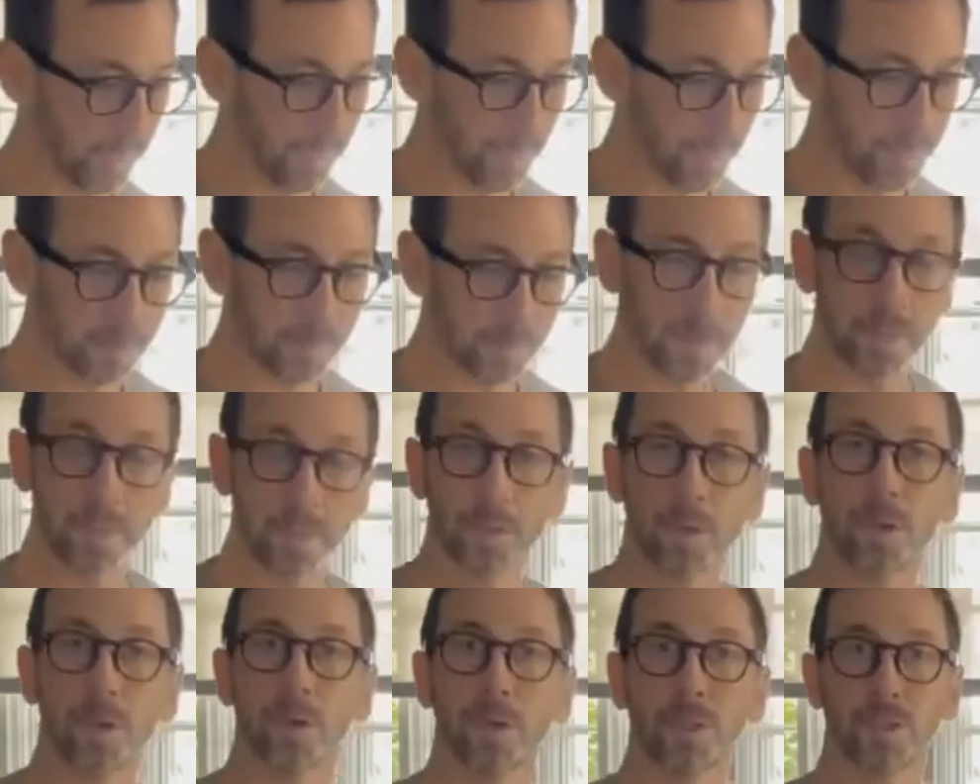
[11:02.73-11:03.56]
is a
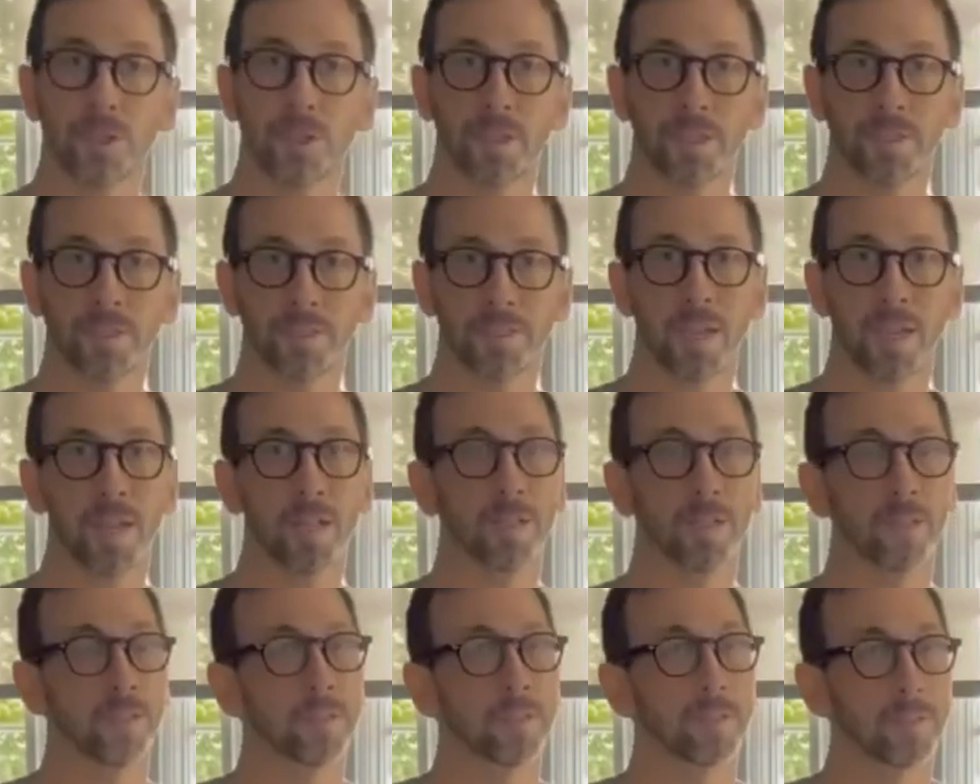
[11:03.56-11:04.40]
curry chicken
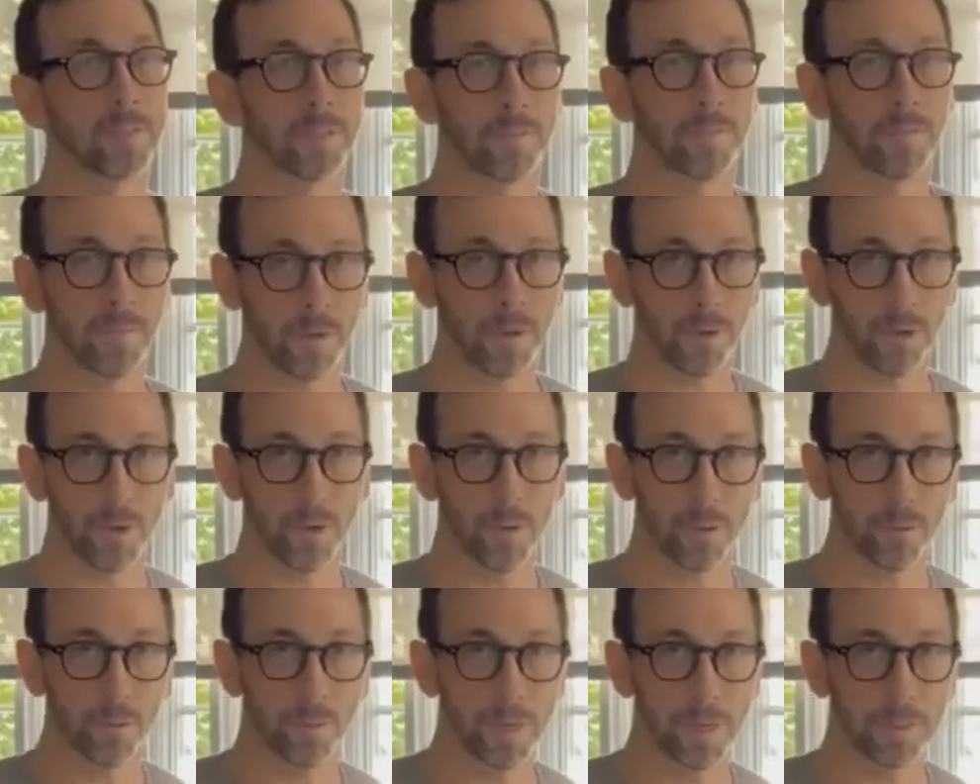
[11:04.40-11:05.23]
salad. This is a very
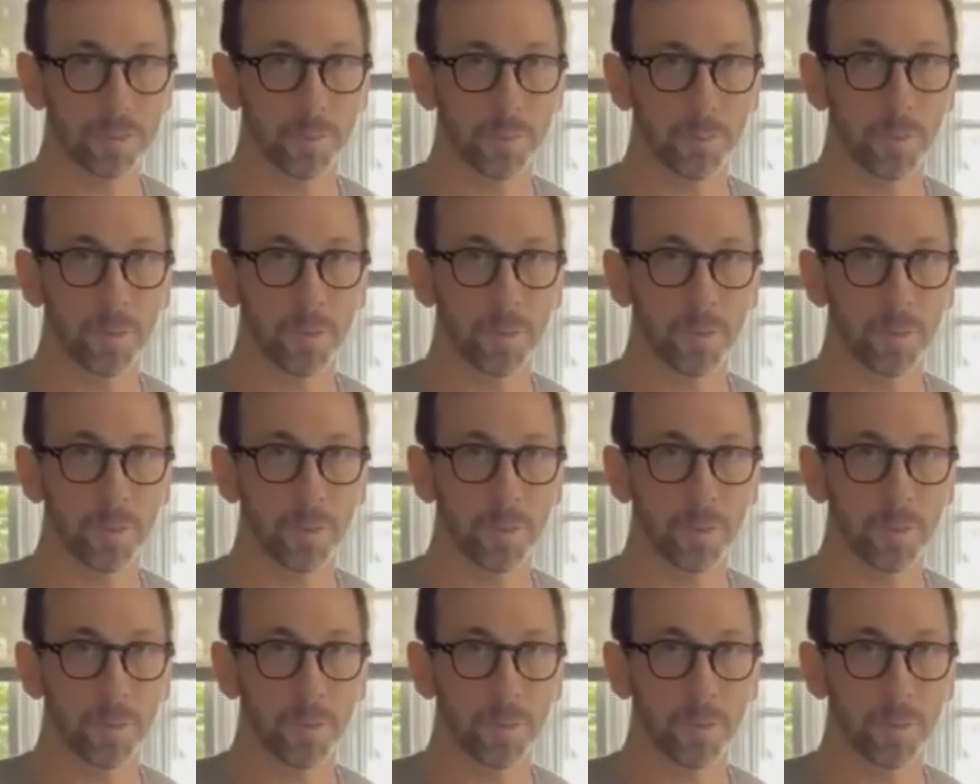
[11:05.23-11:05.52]
old recipe